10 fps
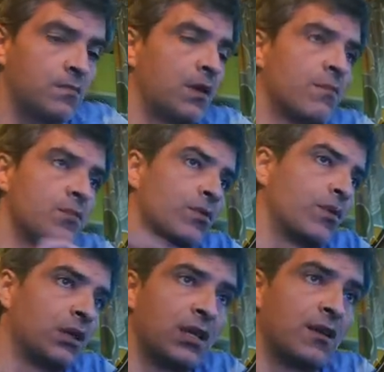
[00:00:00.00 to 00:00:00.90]
I'm
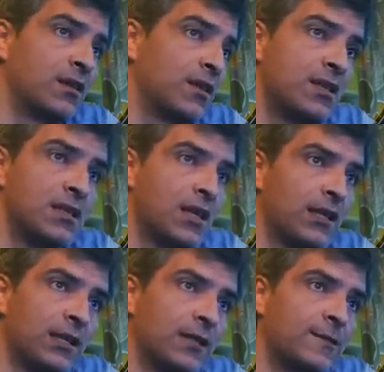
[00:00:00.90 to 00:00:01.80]
sorry. This is
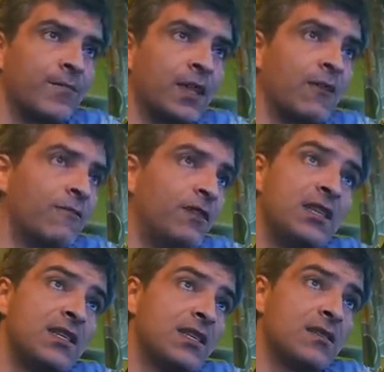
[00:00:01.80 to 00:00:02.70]
not it. If
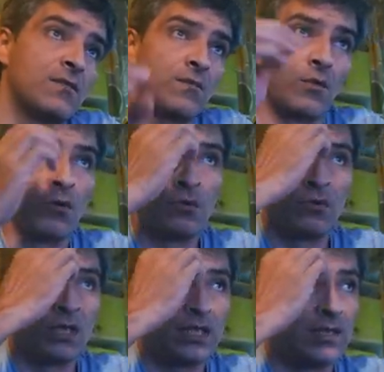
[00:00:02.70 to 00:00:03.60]
this is all you
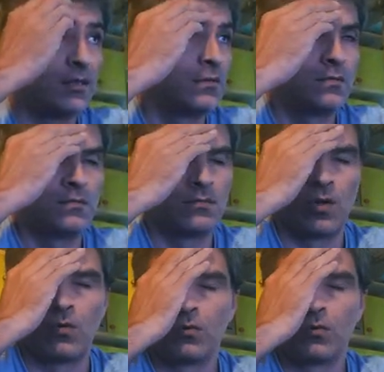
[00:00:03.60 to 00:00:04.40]
did, no.